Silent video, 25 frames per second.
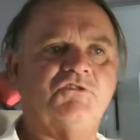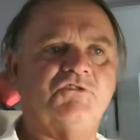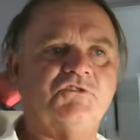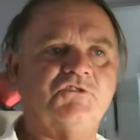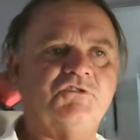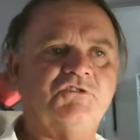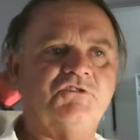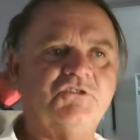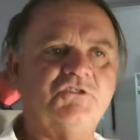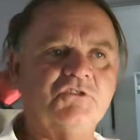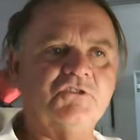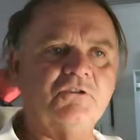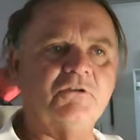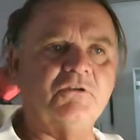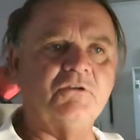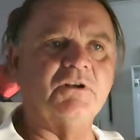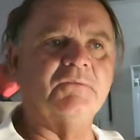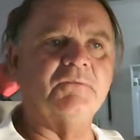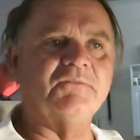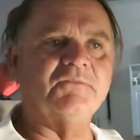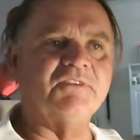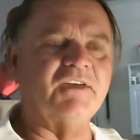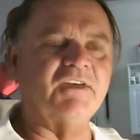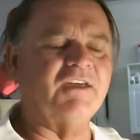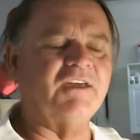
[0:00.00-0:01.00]
Do you know what I'm
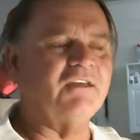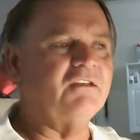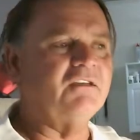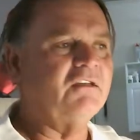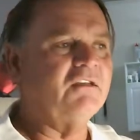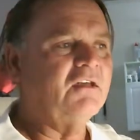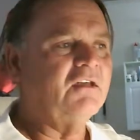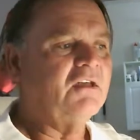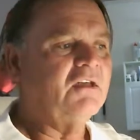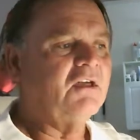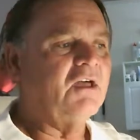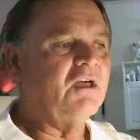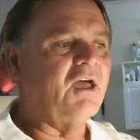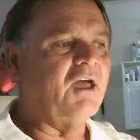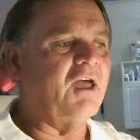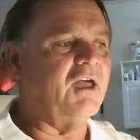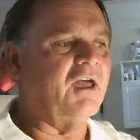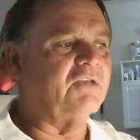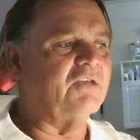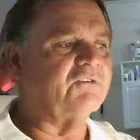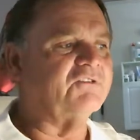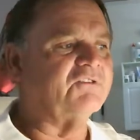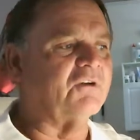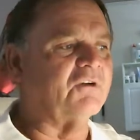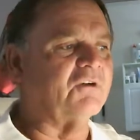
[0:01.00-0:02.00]
saying?
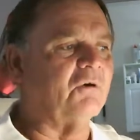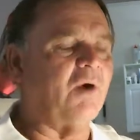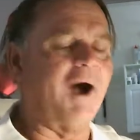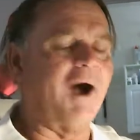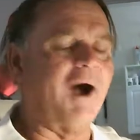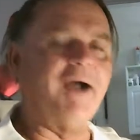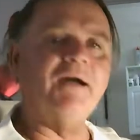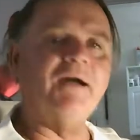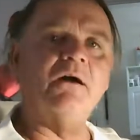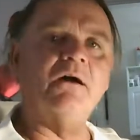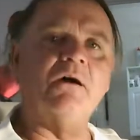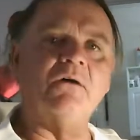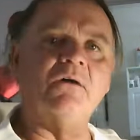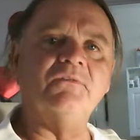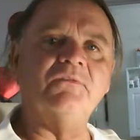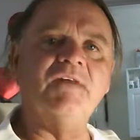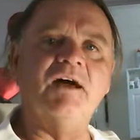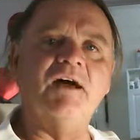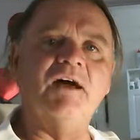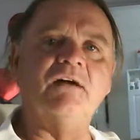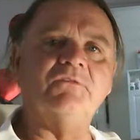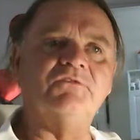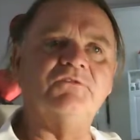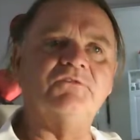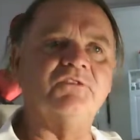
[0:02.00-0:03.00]
And so I called
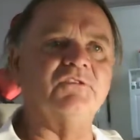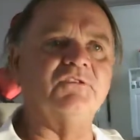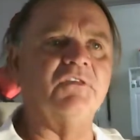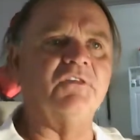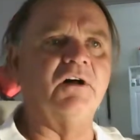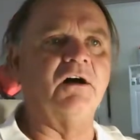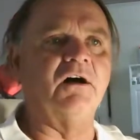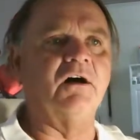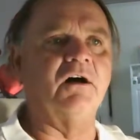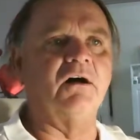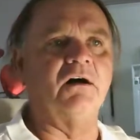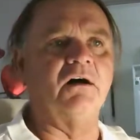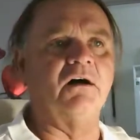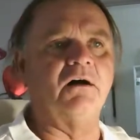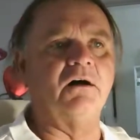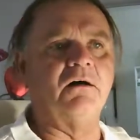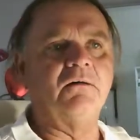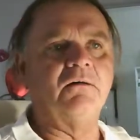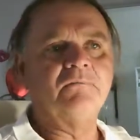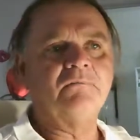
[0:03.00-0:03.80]
down to the